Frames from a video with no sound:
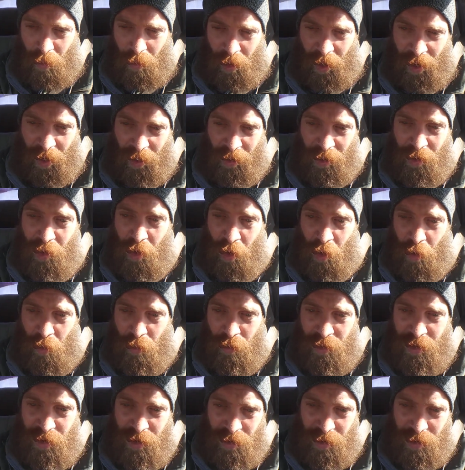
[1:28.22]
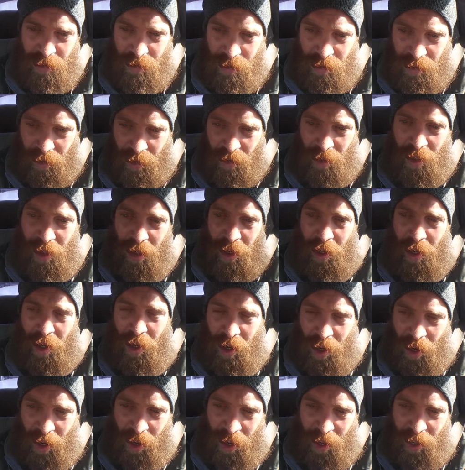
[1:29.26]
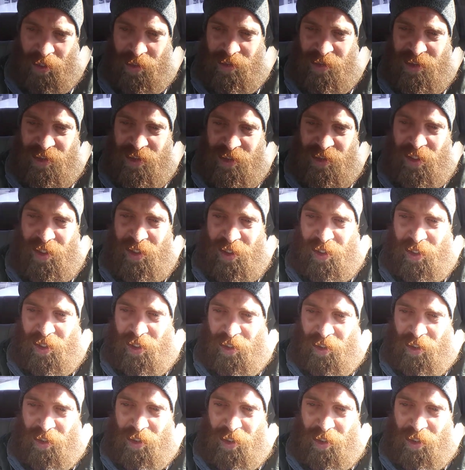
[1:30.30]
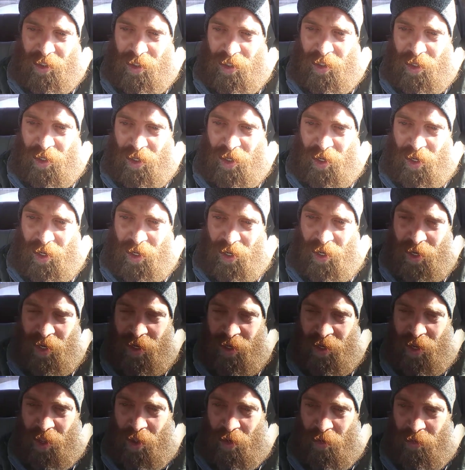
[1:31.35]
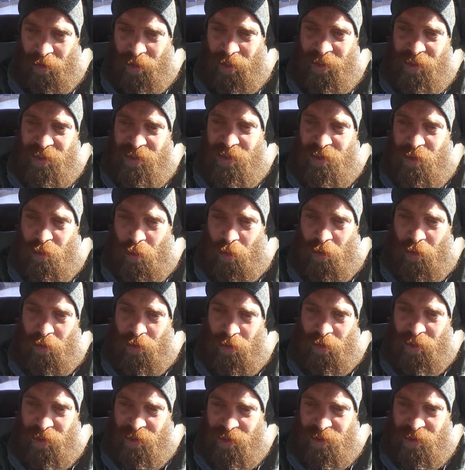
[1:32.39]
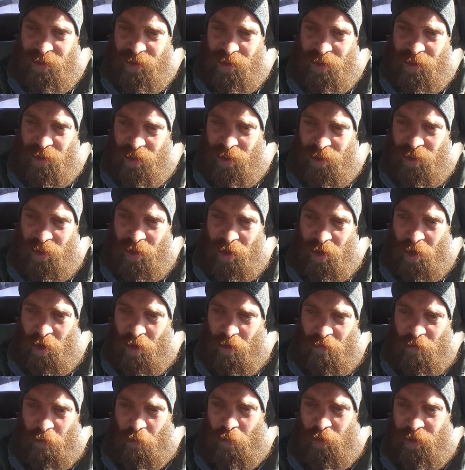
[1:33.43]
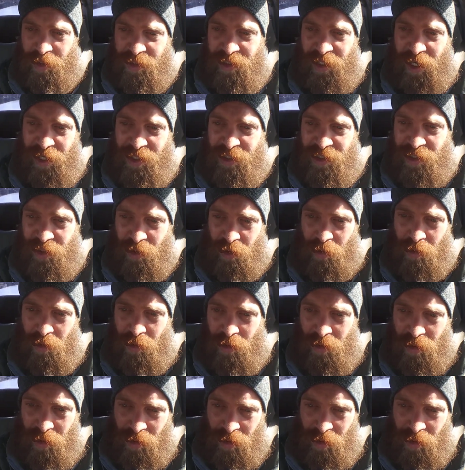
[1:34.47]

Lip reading: a goat and sending it out into the wilderness for Azazel,